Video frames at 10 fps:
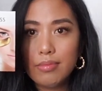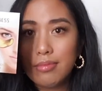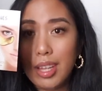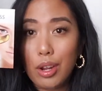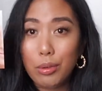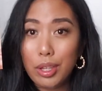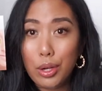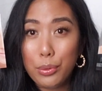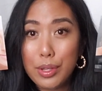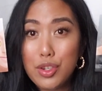I don't really know
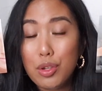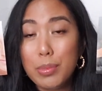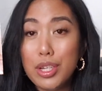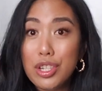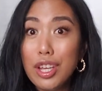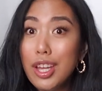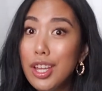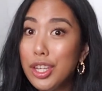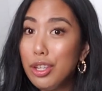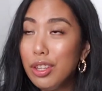what they do, but
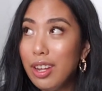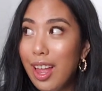cute little